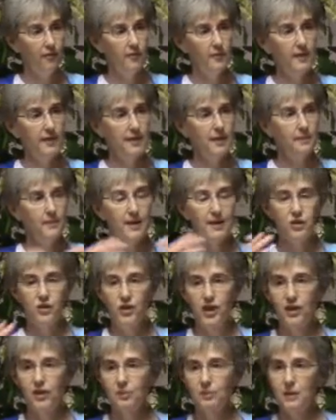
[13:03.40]
me, he may
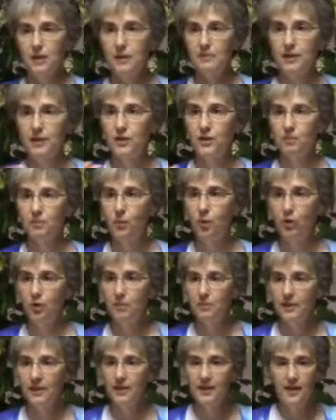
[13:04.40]
judge me, he may support
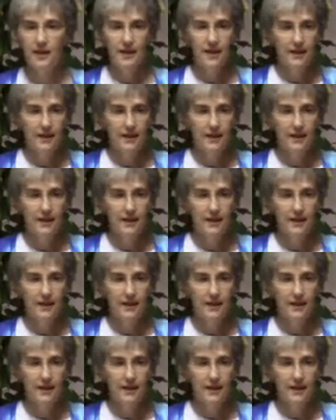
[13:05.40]
me,